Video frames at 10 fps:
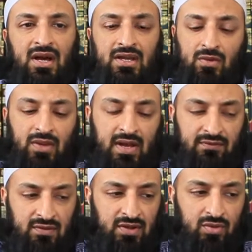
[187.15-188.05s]
he will have
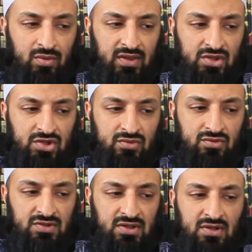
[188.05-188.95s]
to deal with
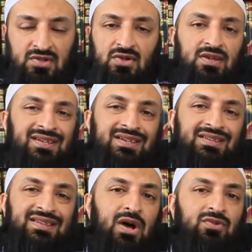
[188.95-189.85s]
issues concerning
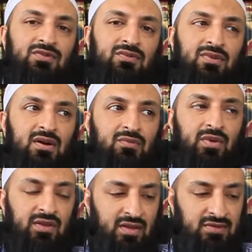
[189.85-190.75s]
doubts
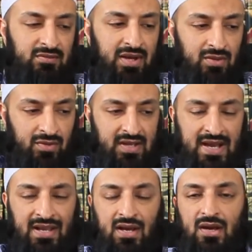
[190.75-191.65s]
with Allah subhanahu wa
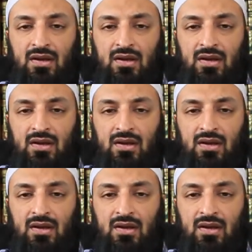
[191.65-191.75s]
ta'ala,